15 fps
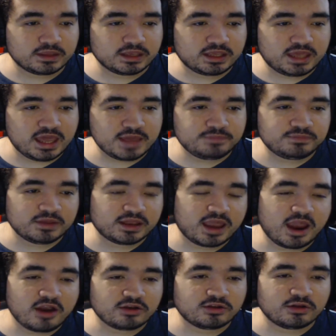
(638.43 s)
keep the
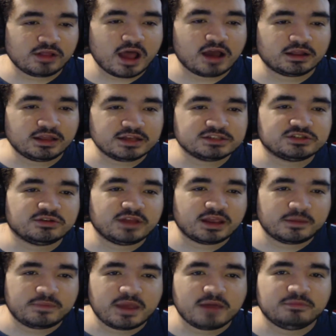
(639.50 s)
character locked in so they
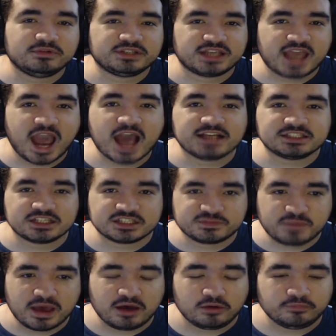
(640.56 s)
could be able to cast a
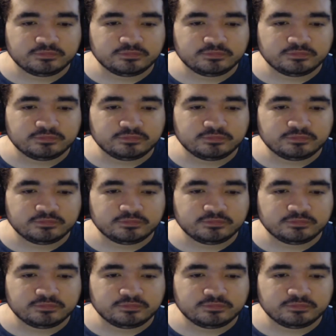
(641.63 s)
spell.